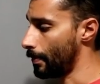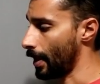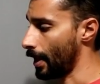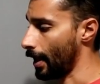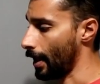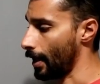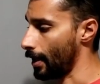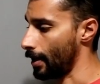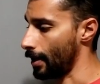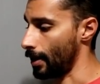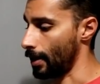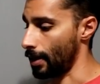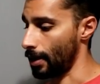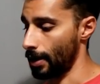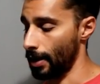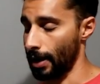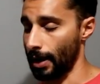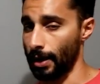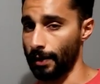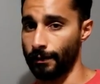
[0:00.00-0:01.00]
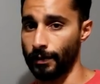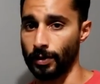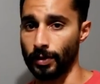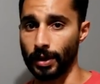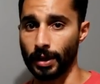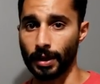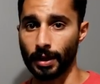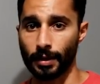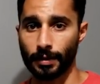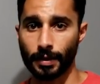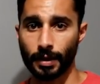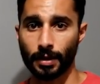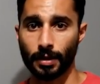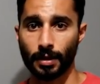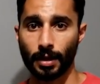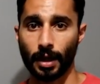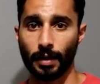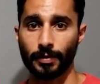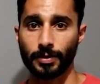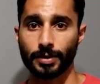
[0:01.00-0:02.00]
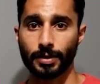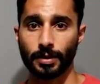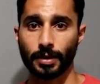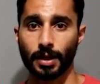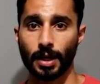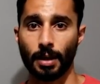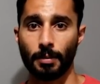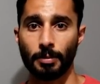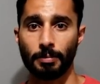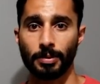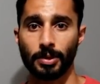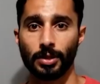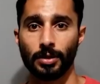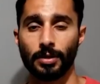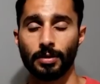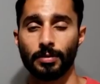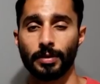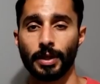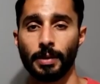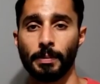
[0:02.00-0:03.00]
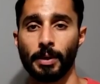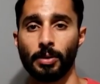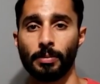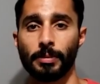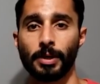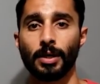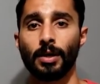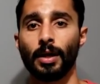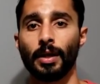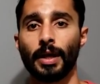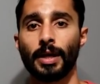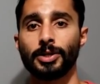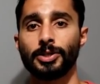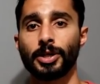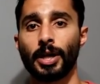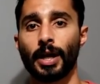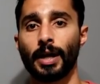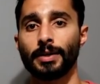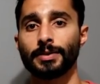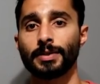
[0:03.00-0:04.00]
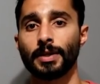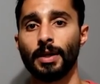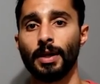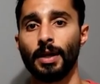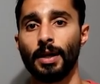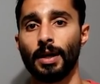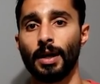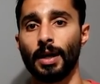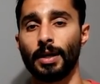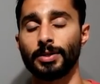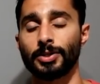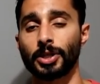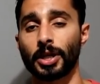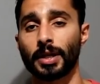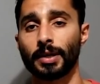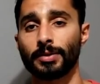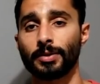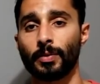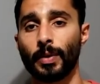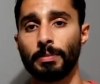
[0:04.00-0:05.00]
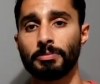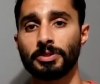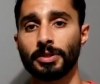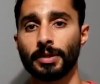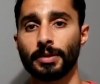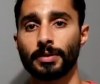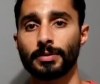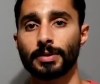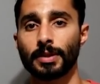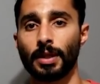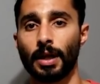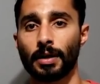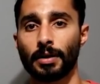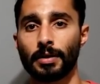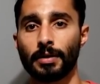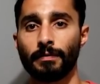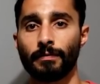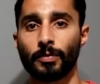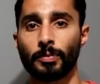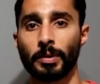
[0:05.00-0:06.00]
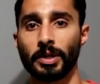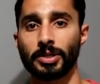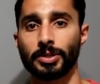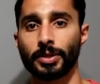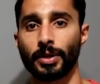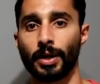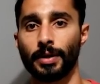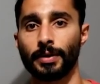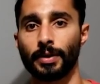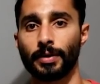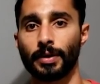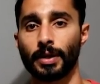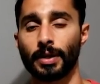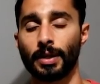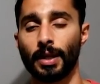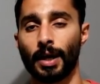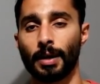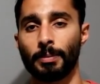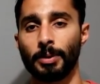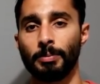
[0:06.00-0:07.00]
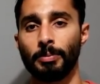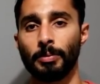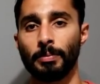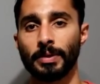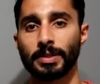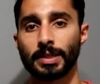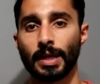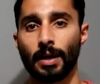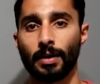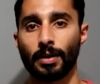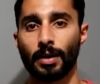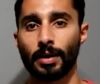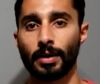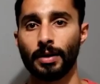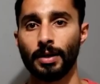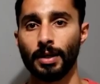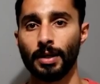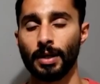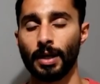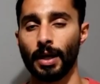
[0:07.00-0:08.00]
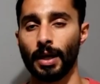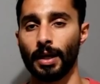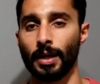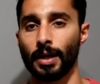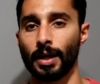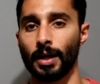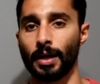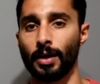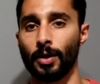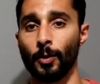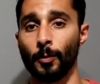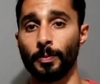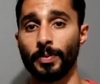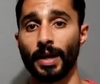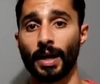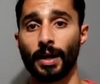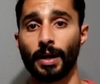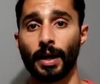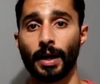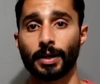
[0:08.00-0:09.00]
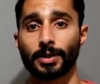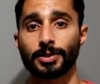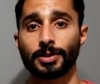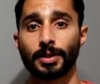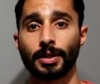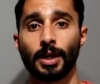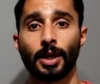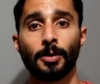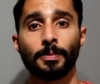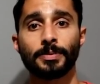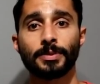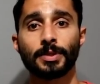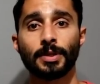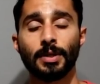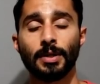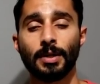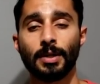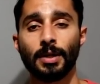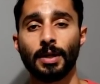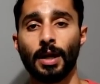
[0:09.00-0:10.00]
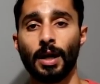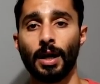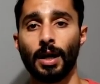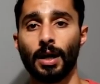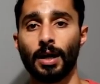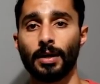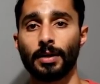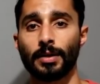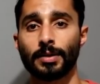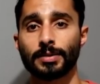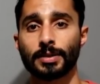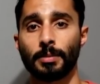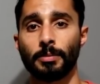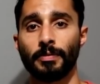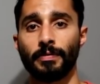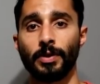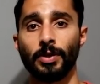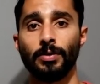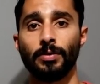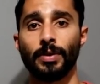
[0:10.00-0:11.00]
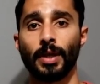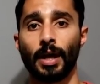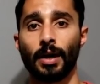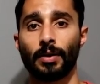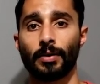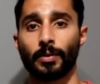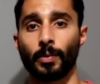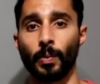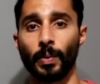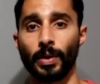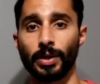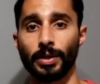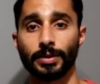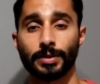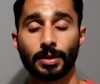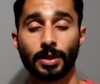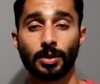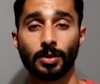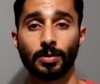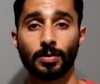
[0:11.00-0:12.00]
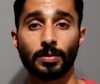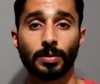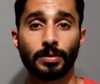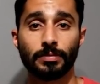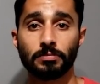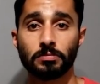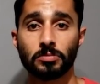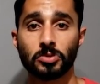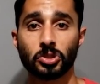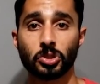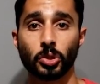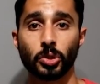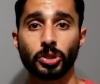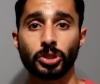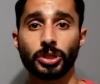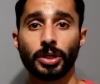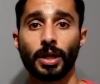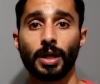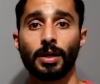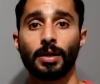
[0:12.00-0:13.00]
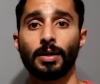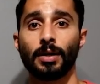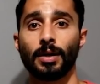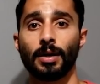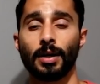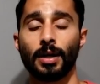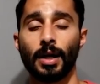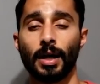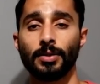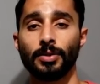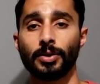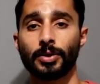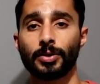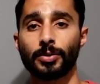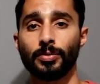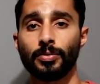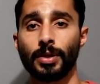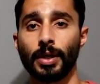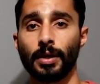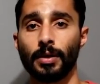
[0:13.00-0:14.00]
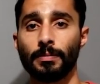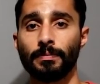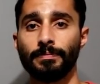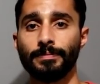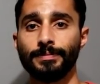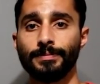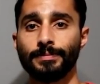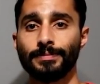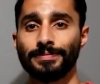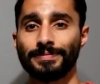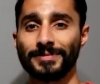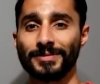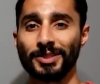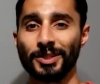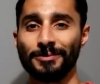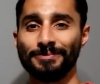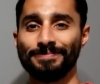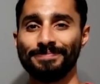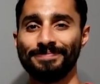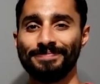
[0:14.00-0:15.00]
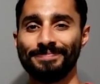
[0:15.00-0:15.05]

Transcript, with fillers: And uh, and if you need anything, obviously comment below, email me all that jazz, and check out the website. There's a lot of information on there that a lot of people miss out on, and I hope that actually helps uh, some of you that are willing to go search and uh, and look through there. So,